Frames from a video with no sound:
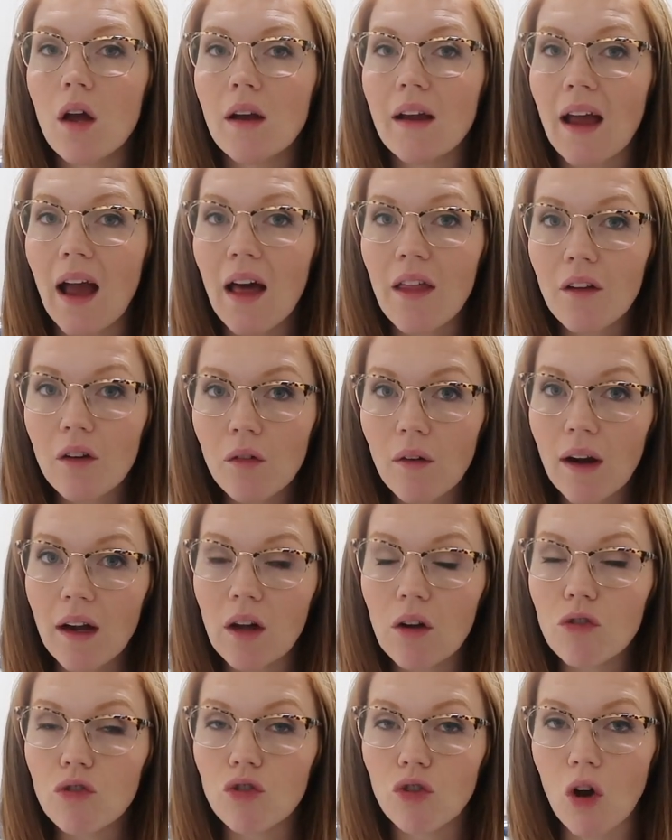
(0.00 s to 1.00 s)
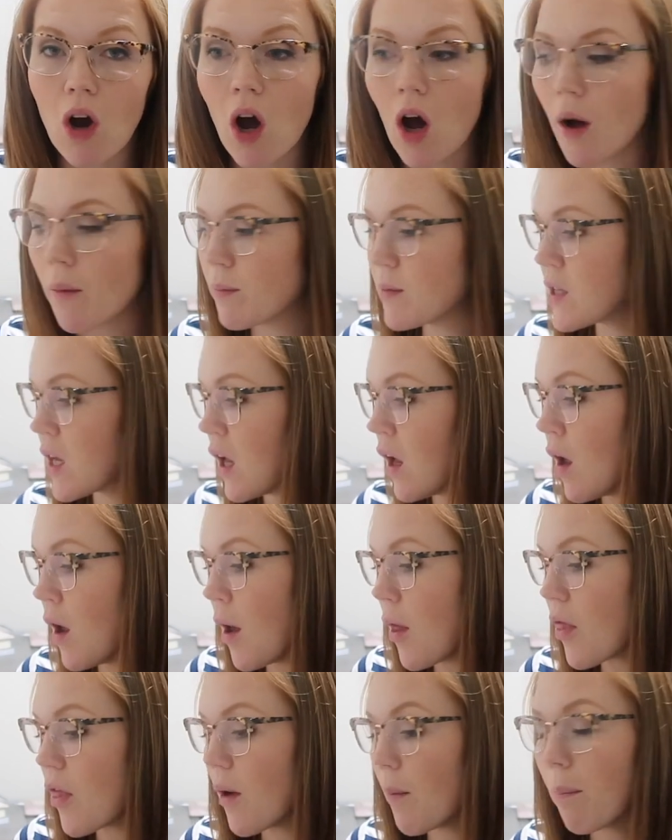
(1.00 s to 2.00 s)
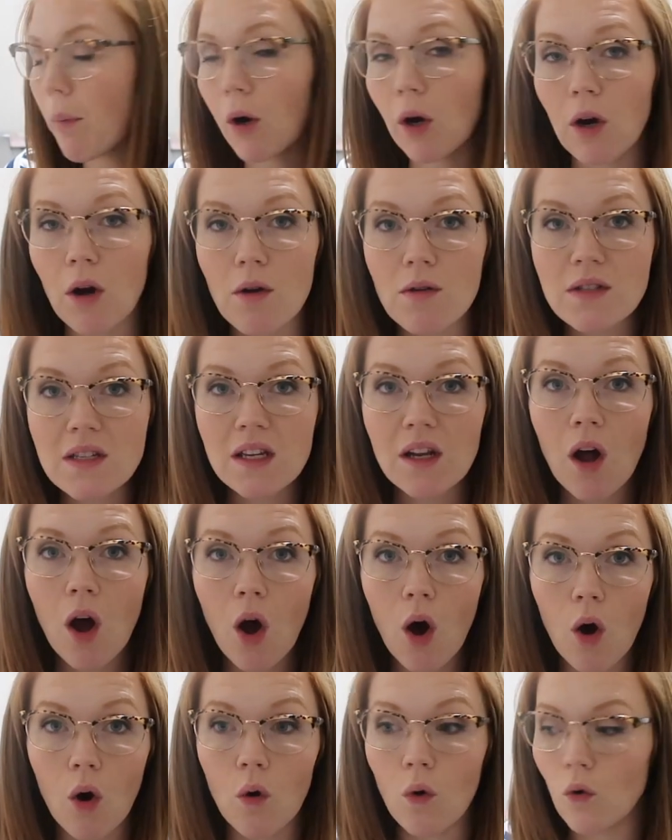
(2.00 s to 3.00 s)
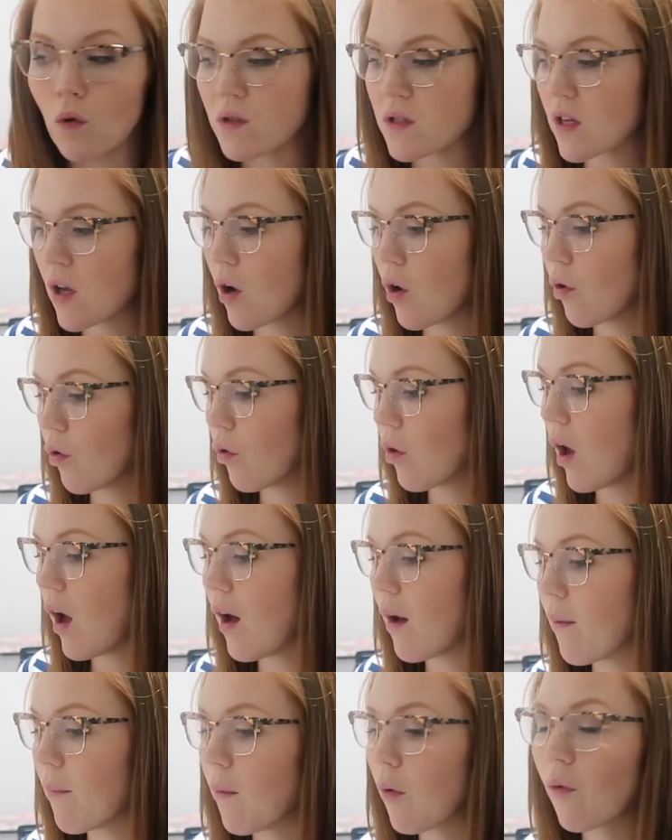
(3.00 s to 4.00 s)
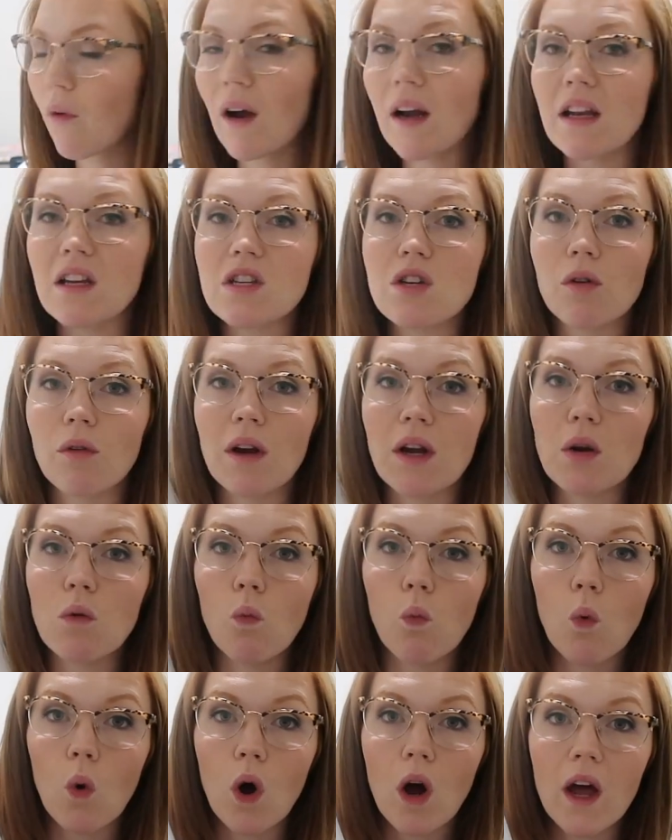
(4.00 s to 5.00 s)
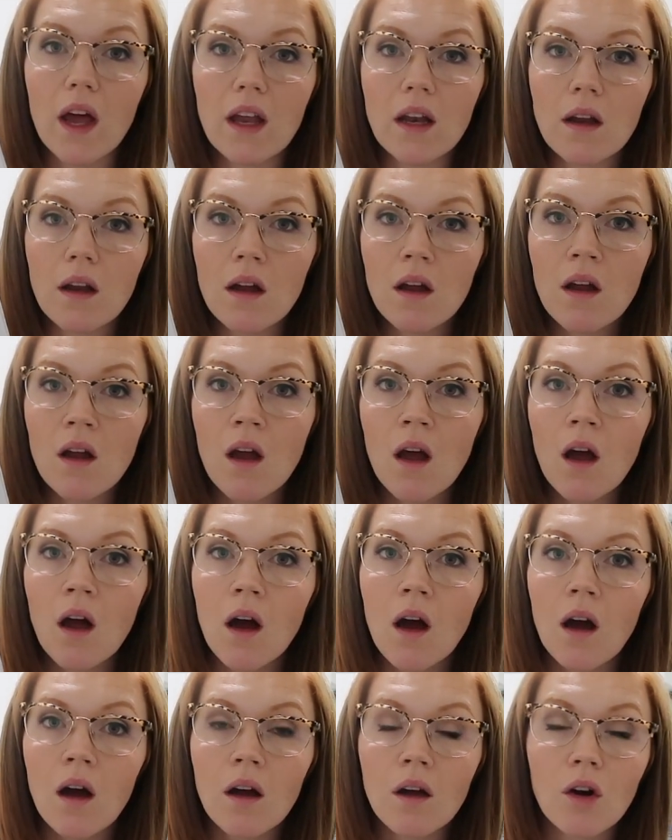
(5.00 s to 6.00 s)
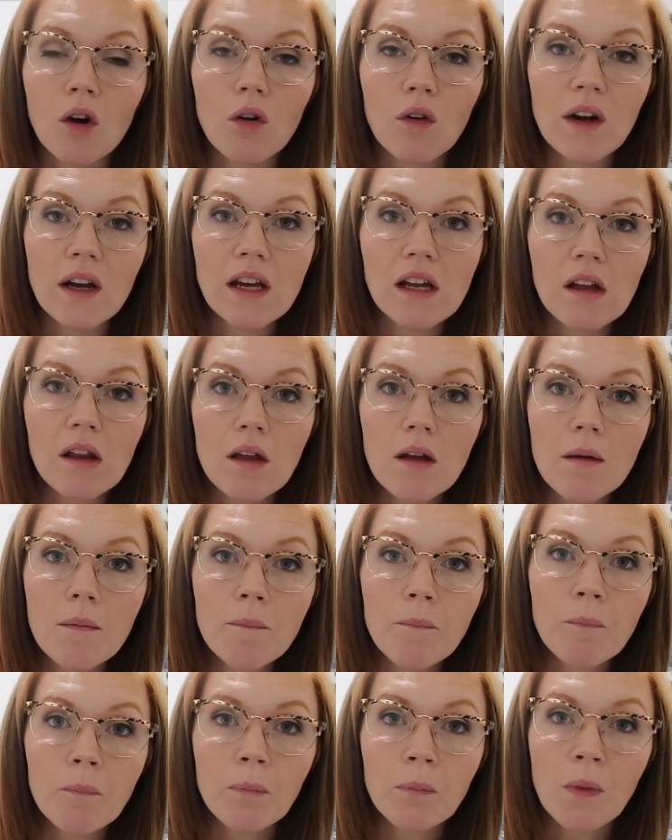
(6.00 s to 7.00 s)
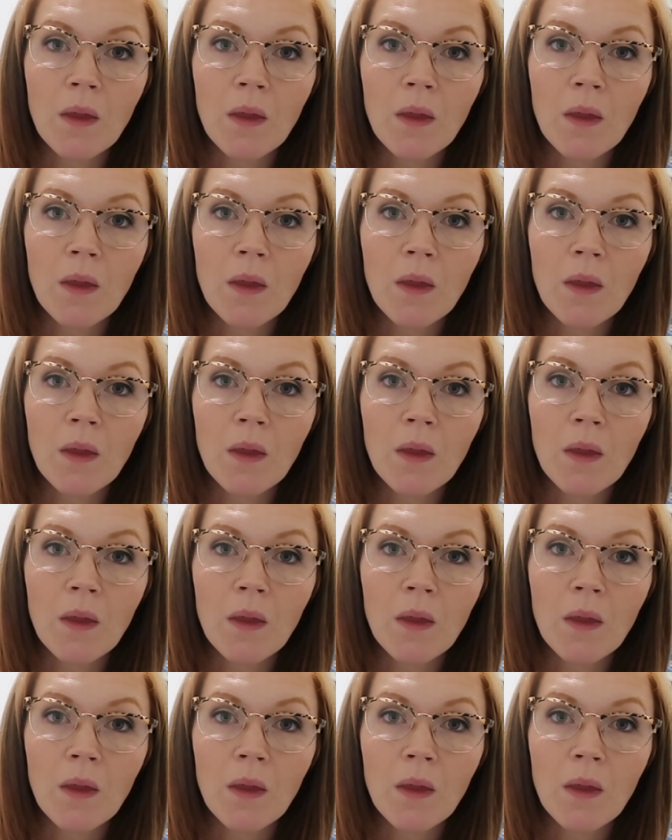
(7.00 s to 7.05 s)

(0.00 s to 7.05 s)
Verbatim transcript: Gather Round dropped the Burrows and Holes Ready to Read 1 curriculum.